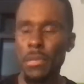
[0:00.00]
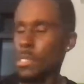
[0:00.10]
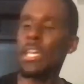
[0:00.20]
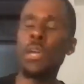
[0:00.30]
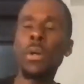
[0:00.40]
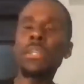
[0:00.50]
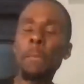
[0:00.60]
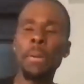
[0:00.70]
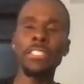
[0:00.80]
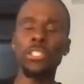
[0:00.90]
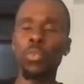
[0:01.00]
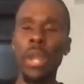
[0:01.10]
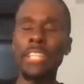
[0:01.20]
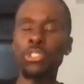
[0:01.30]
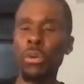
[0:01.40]
He wasn't pitched when
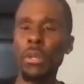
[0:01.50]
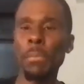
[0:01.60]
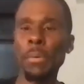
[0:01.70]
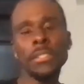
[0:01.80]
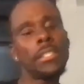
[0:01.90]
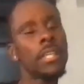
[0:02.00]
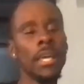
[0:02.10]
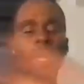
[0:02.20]
I joined the business.